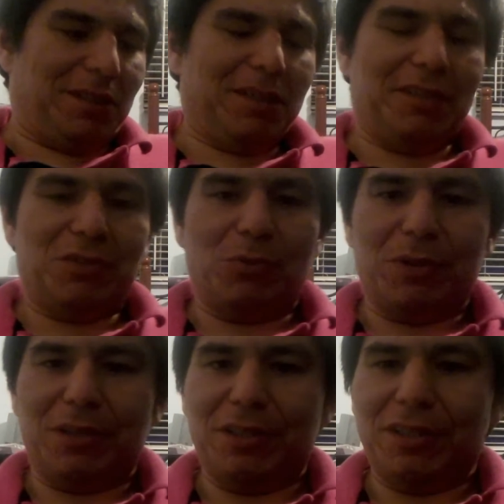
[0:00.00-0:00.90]
it is what
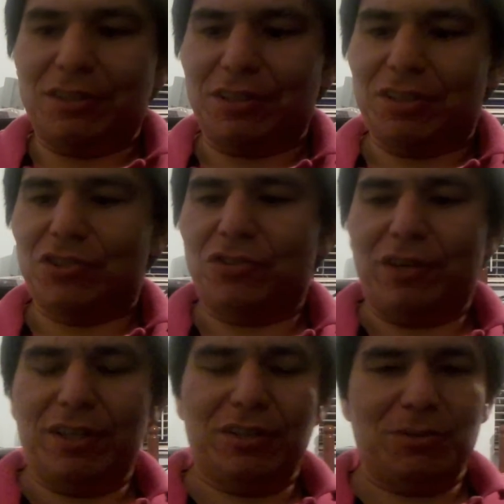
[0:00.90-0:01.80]
it is. It's
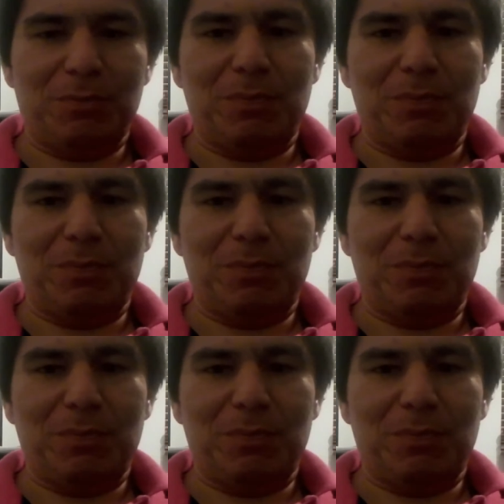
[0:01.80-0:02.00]
trying to